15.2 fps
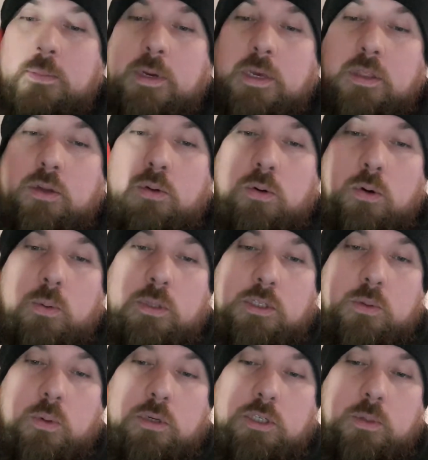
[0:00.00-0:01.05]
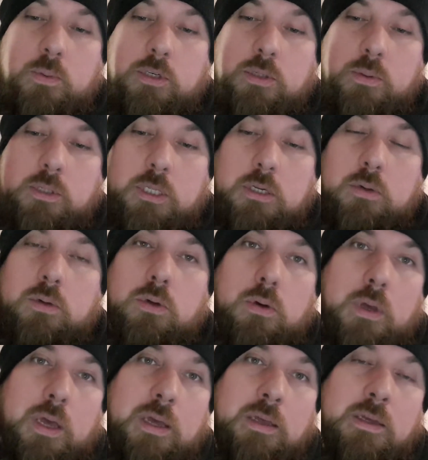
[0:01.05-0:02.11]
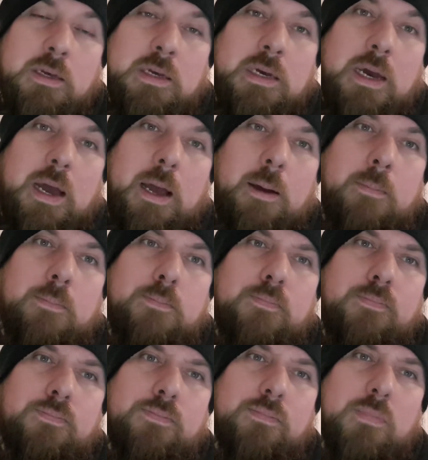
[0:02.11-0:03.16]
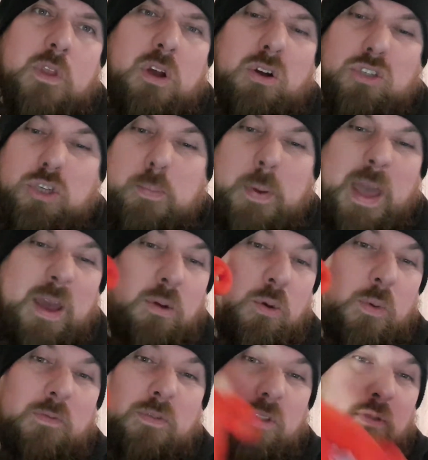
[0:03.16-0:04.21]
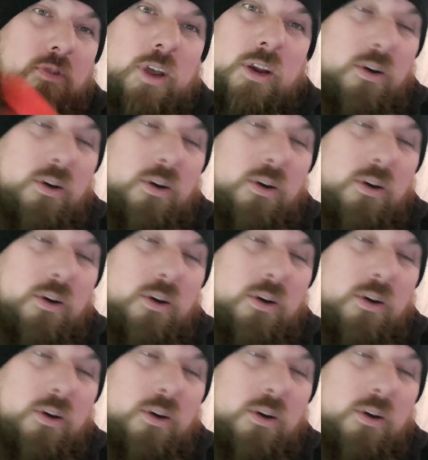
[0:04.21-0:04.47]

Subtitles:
Me and the daughter went to watch it when she was a little younger. Cost a pound, went for